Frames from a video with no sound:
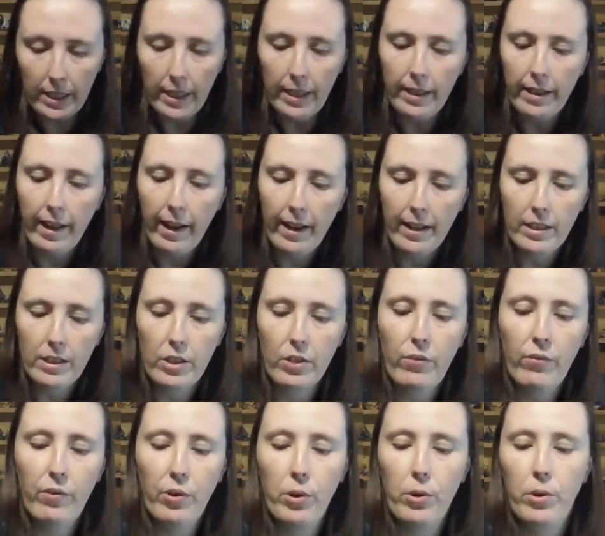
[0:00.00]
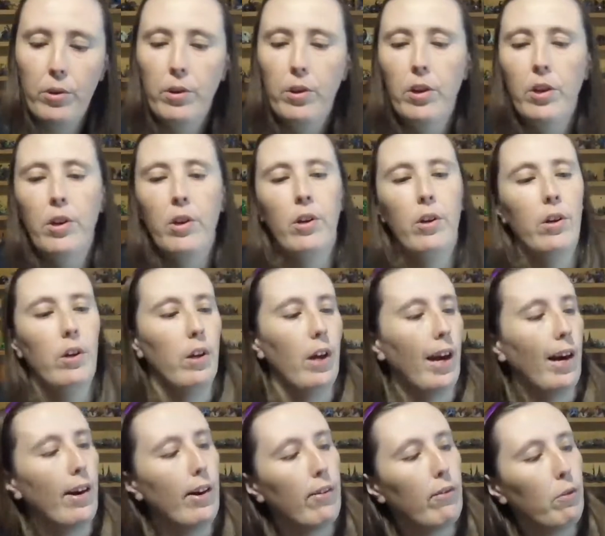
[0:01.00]
And that's for
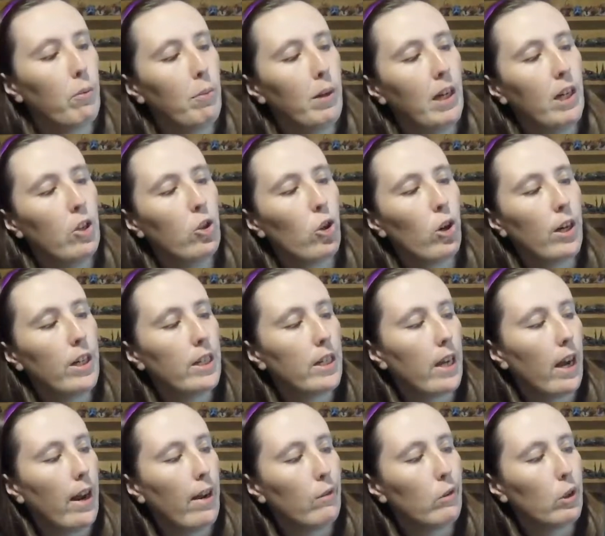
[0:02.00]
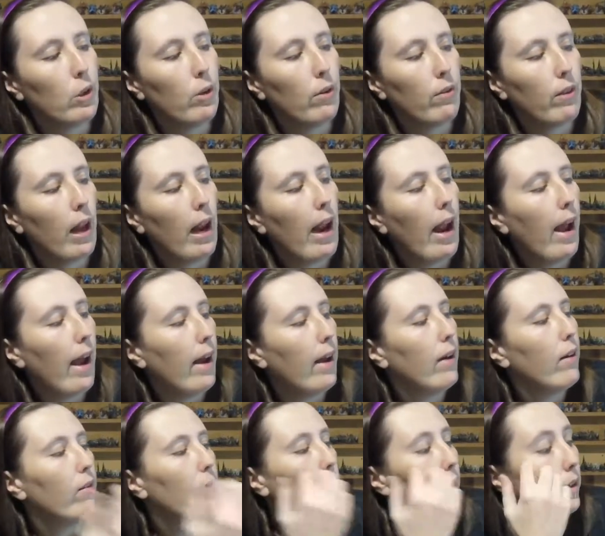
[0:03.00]
however many trains they have. So if they
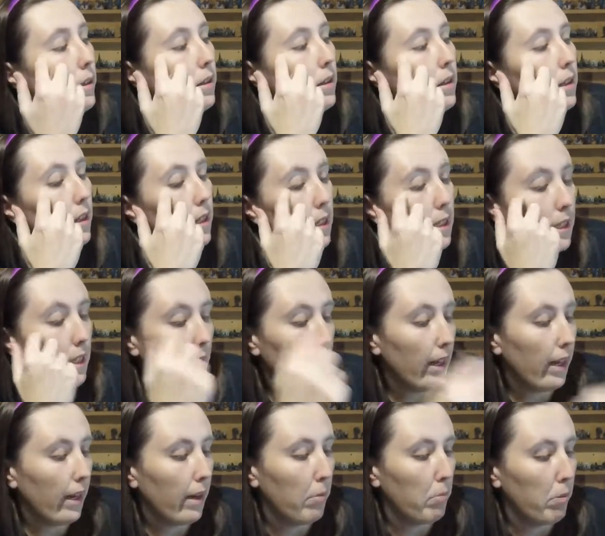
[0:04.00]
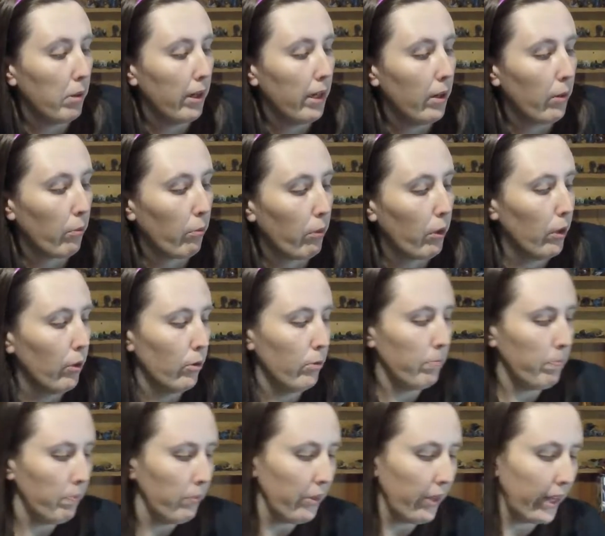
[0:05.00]
have, let's say they complete a route
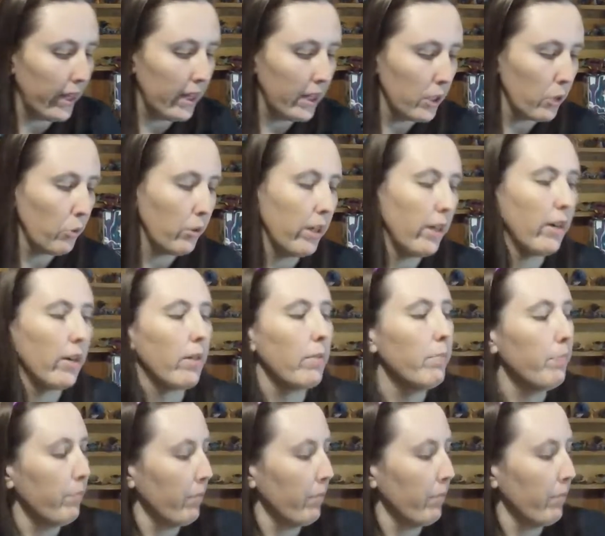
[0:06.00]
like this one here,